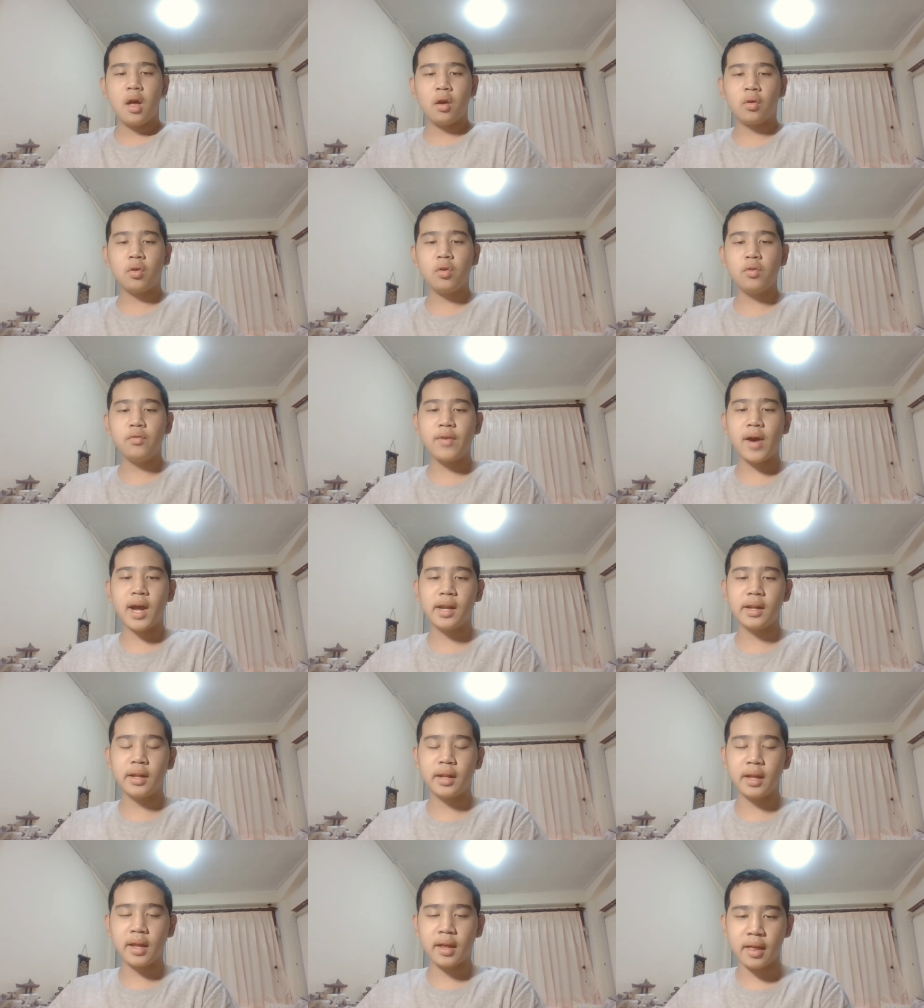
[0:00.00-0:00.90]
couldn't
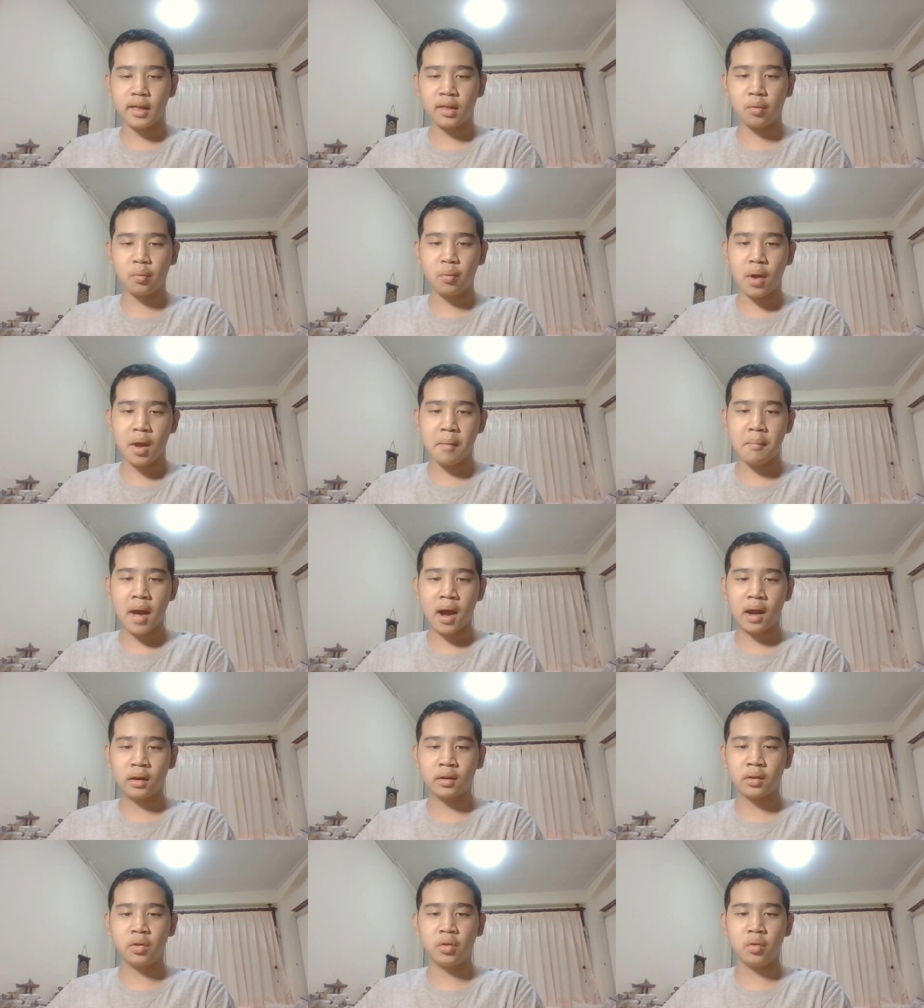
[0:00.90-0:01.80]
find his way
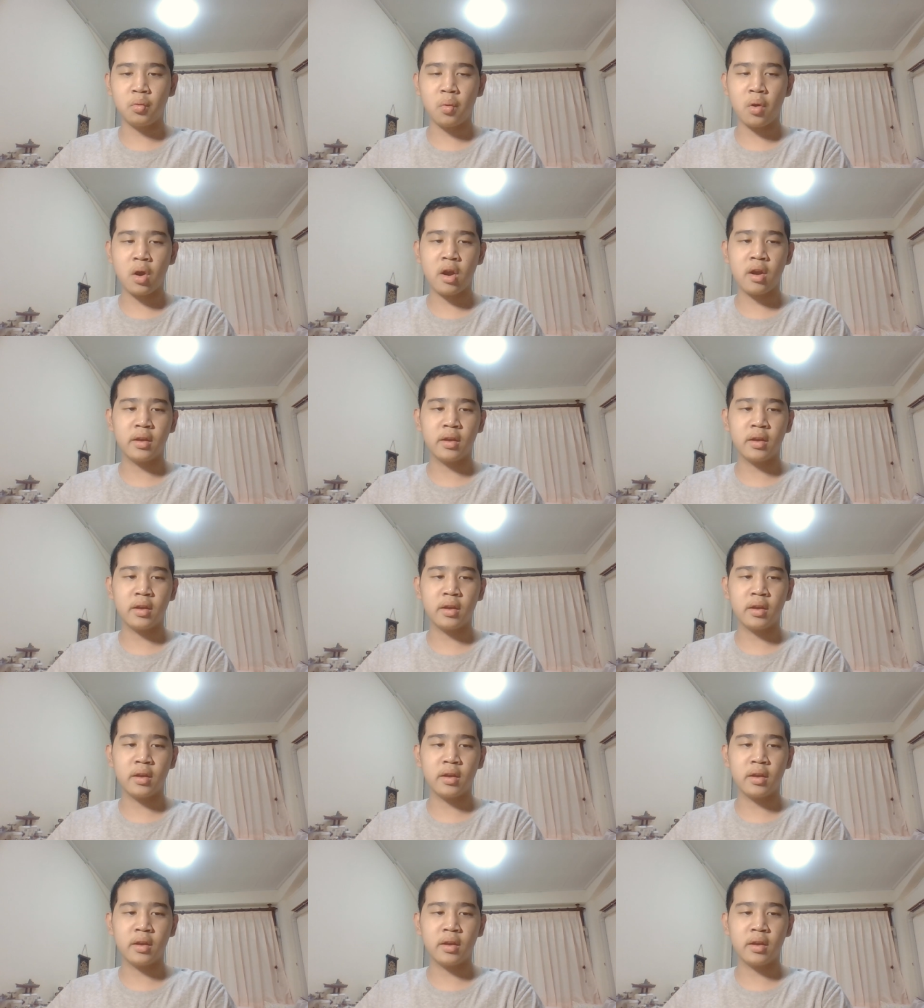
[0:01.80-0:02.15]
back to where